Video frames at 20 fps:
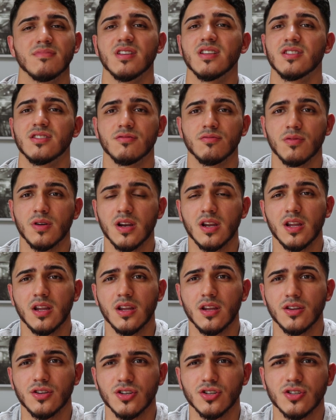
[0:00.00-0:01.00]
it's
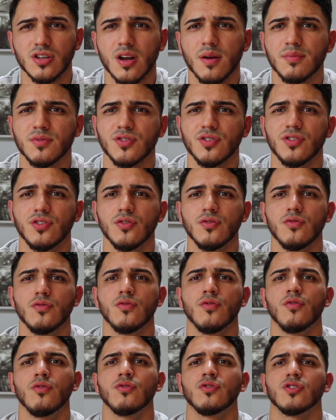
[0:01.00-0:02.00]
really just up to
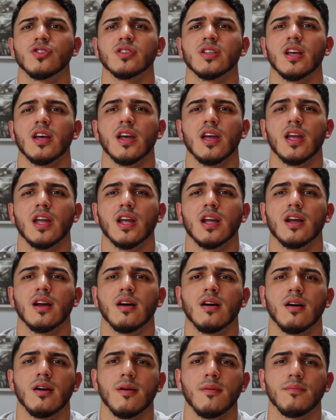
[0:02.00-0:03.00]
you she's
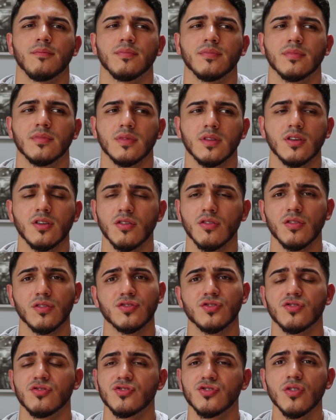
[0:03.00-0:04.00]
like um you know
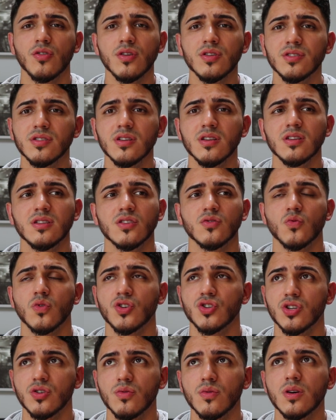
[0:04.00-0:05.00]
it's your choices it's
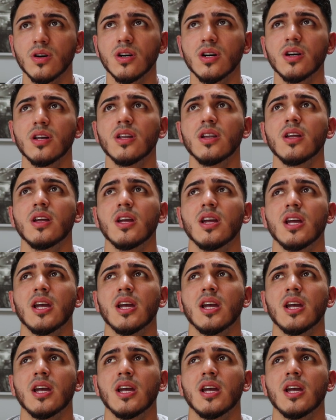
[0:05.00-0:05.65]
what you want